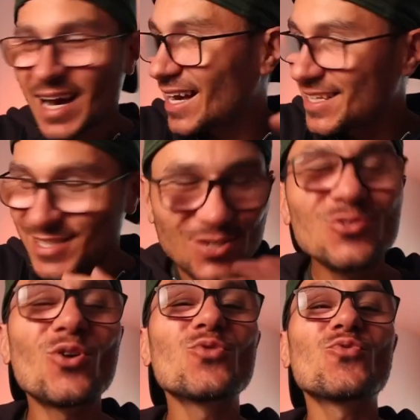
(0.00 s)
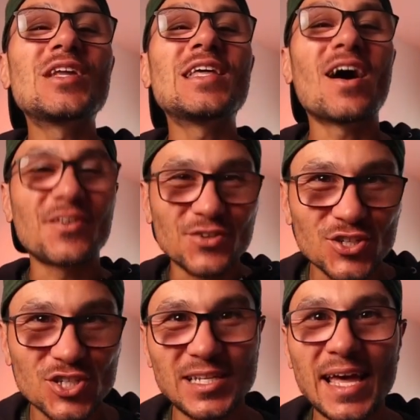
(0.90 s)
Guys, you don't really
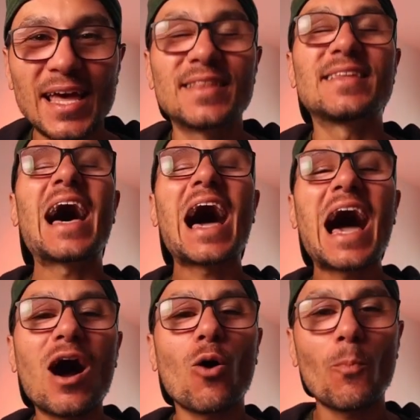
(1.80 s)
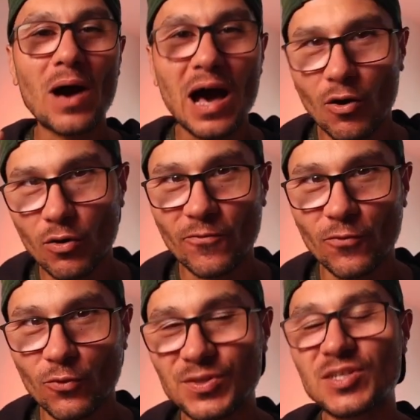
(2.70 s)
understand how
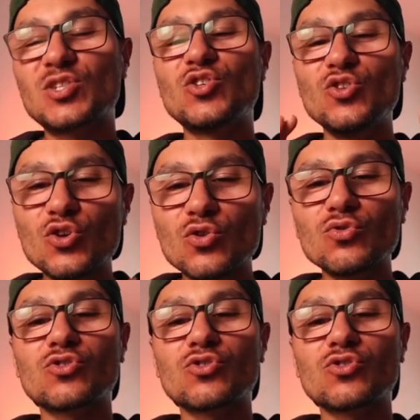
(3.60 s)
powerful this new